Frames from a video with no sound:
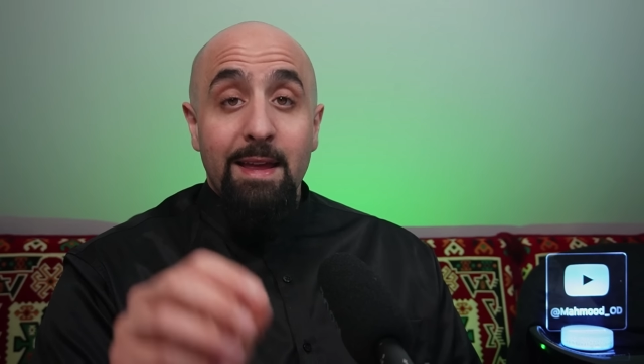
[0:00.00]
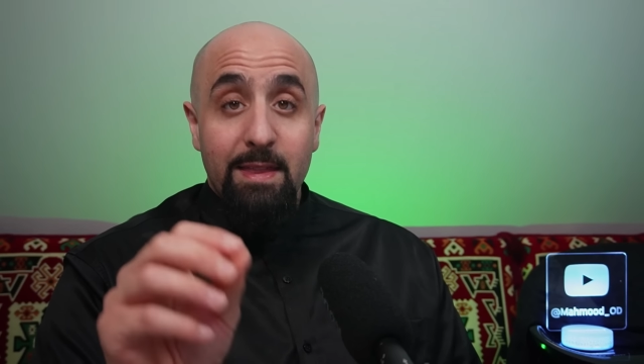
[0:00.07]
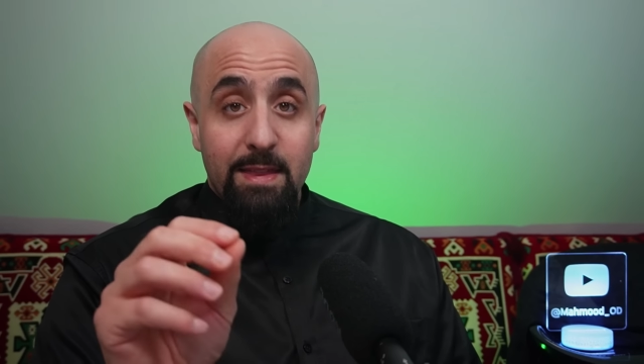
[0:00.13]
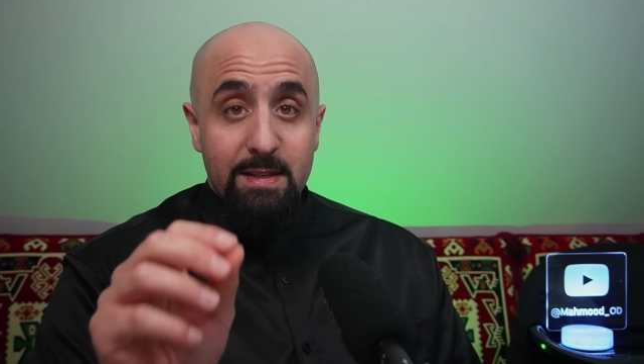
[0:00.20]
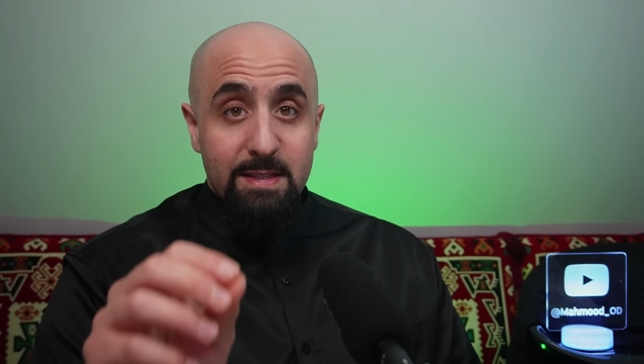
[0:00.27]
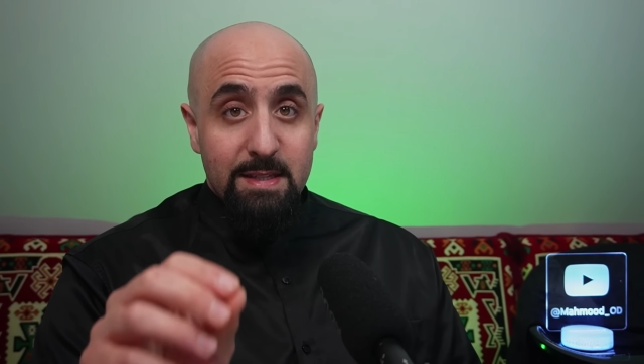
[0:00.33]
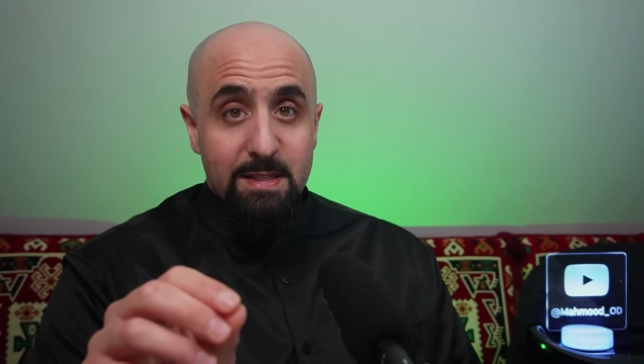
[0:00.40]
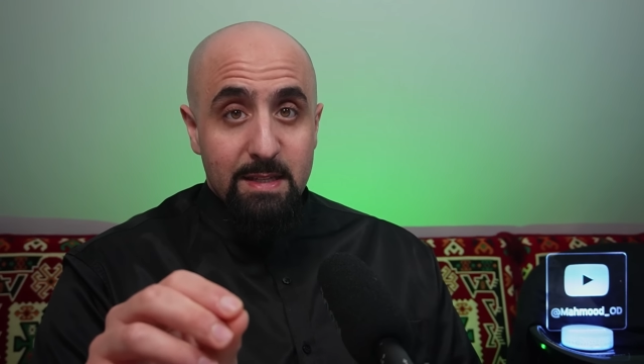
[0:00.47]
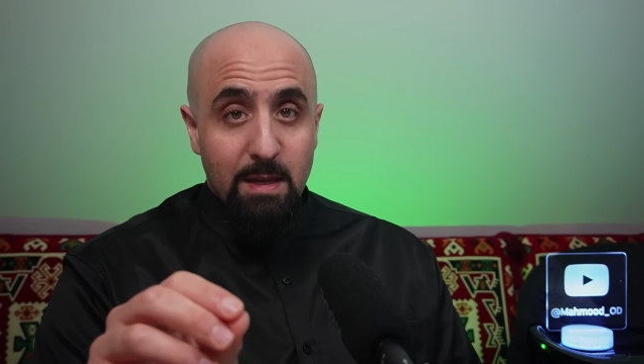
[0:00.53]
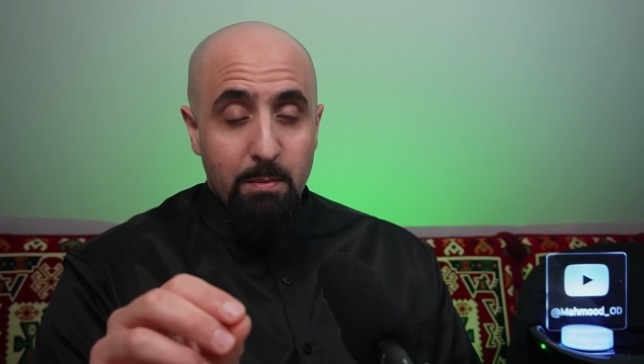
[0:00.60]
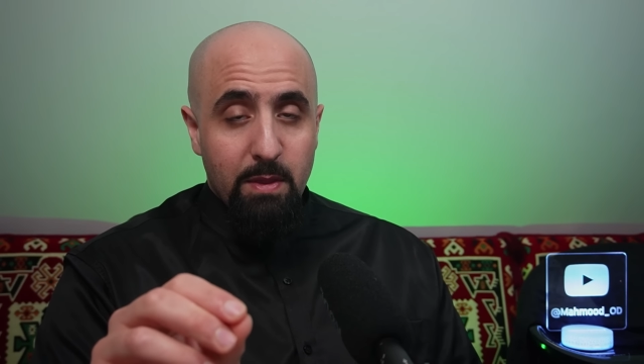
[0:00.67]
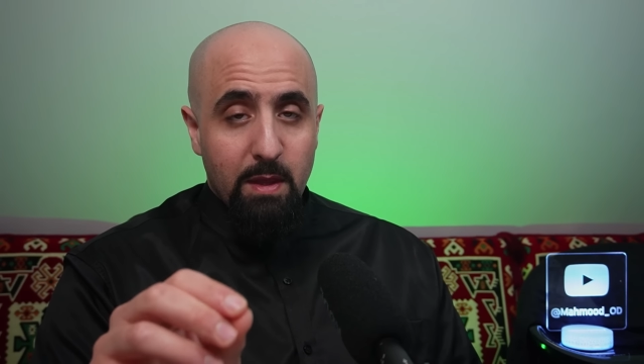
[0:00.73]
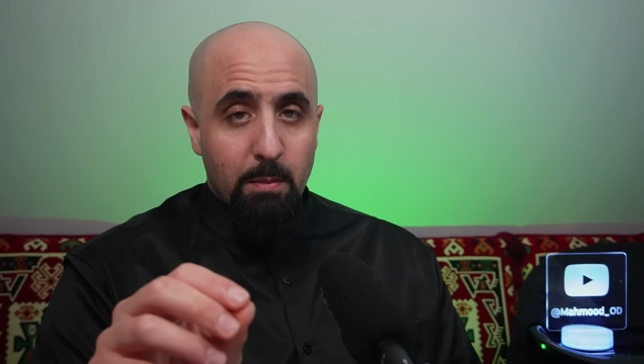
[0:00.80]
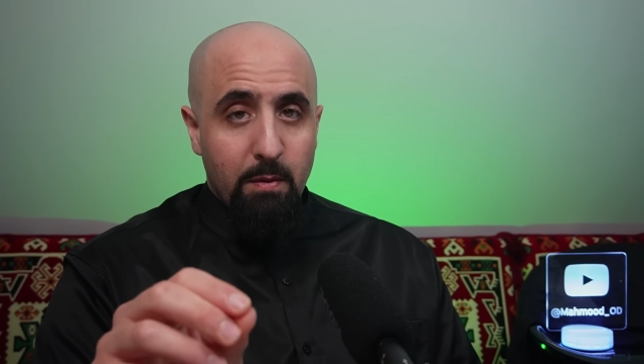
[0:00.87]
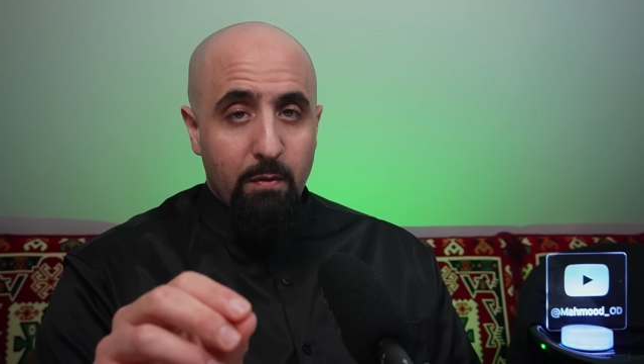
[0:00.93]
This is
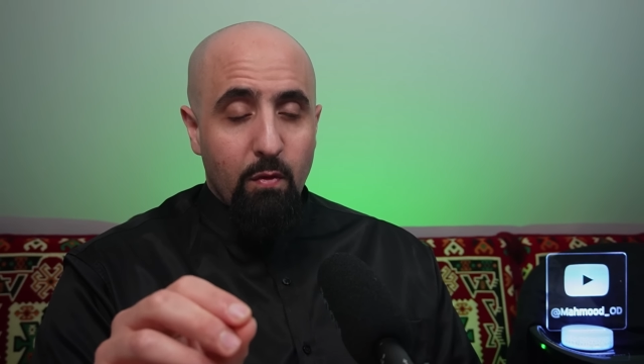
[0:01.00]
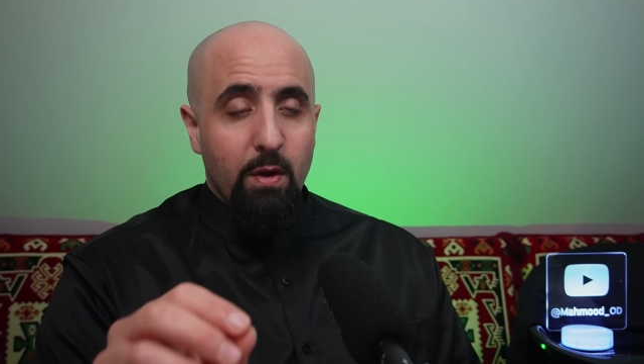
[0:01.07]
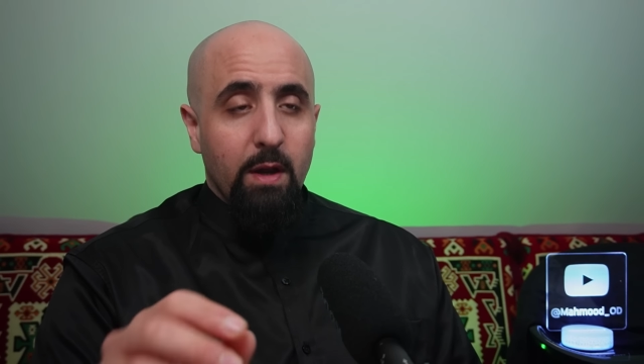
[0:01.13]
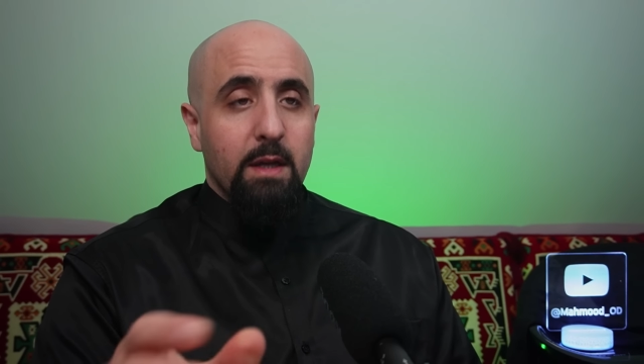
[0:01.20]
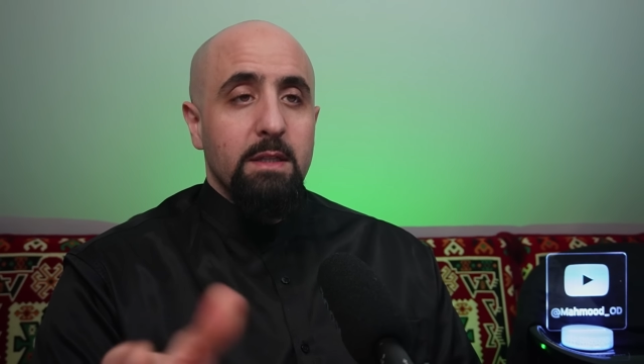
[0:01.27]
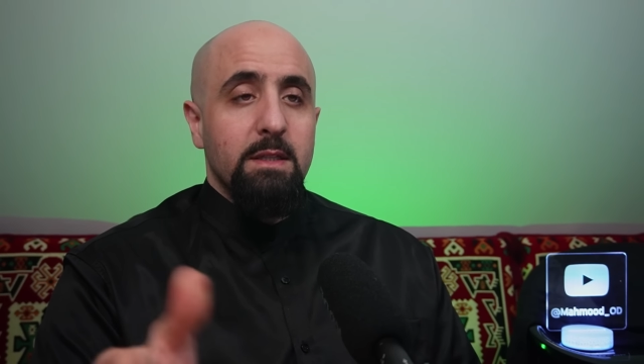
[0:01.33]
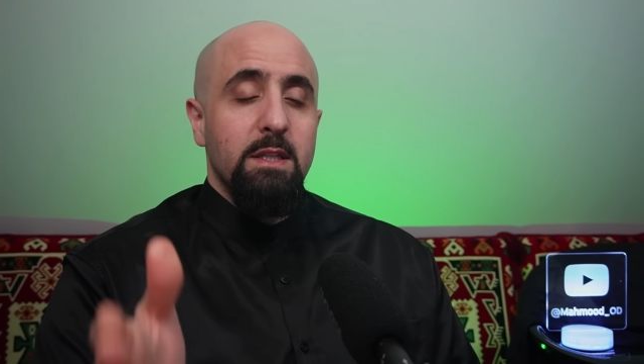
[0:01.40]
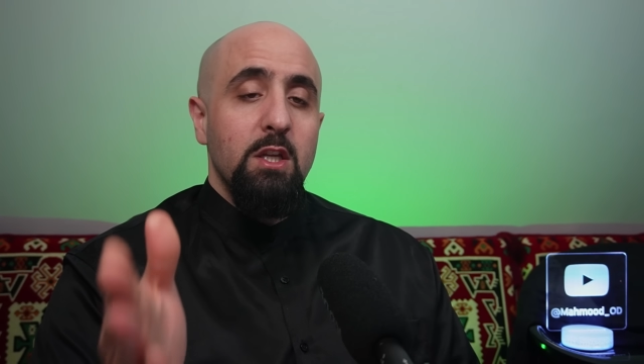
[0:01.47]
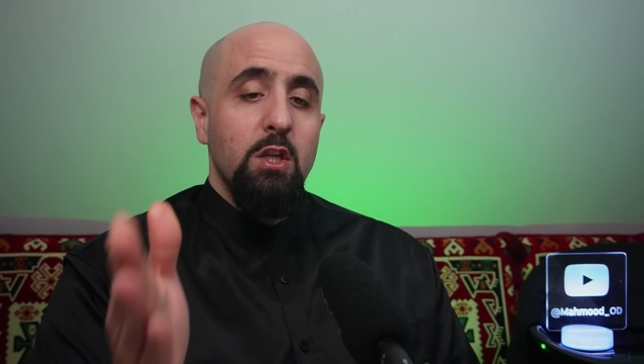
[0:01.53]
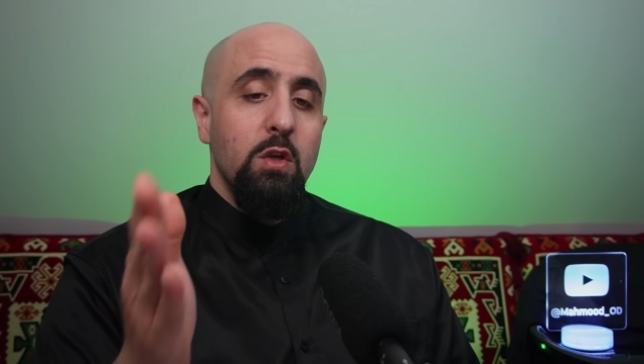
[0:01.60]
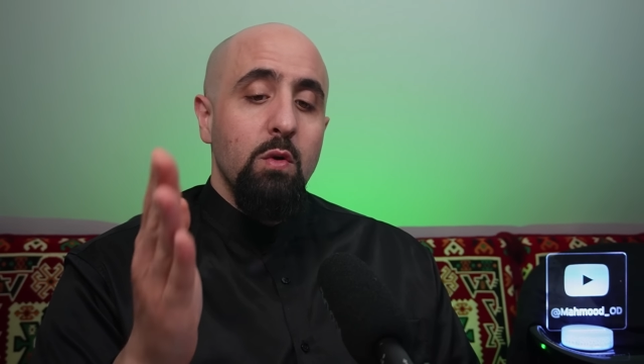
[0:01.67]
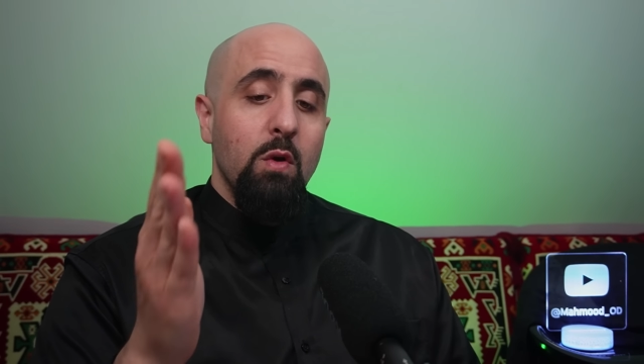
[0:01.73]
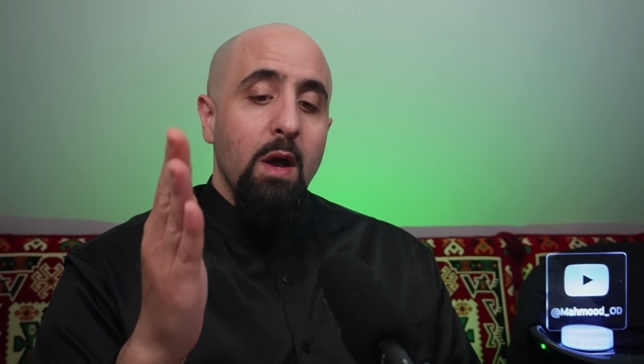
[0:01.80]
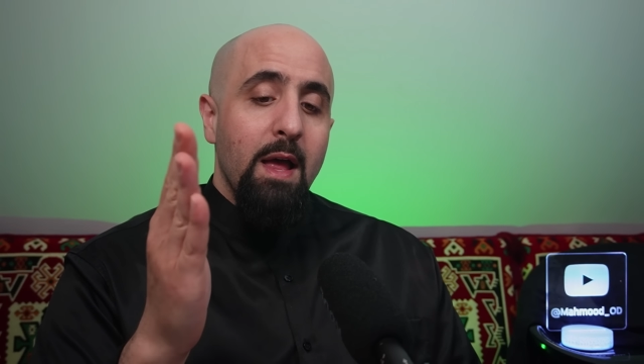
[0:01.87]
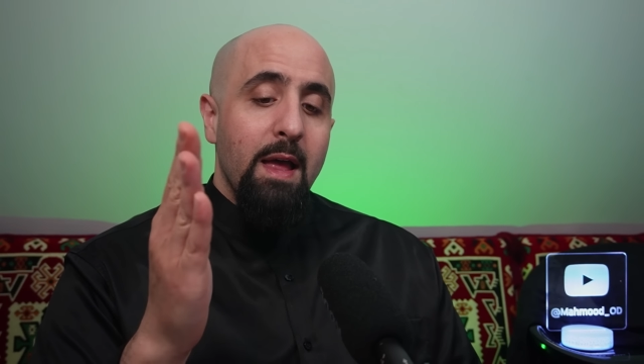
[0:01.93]
something, before I
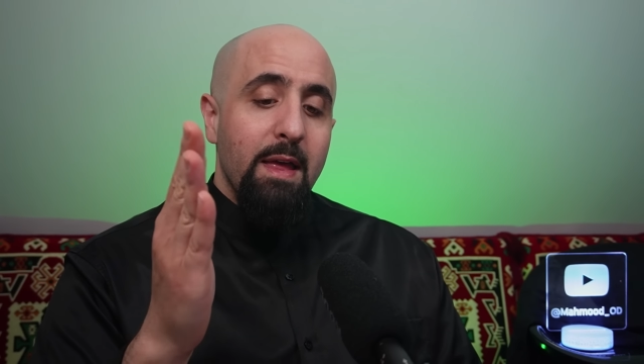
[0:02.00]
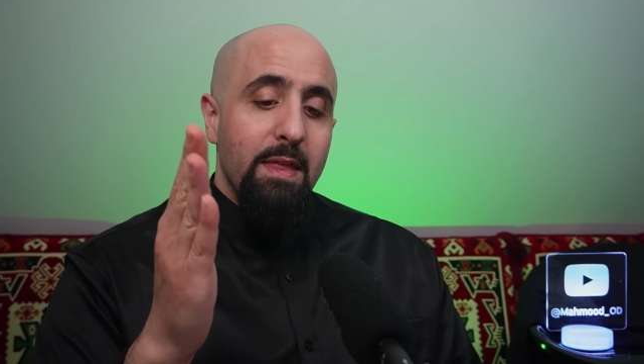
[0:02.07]
continue,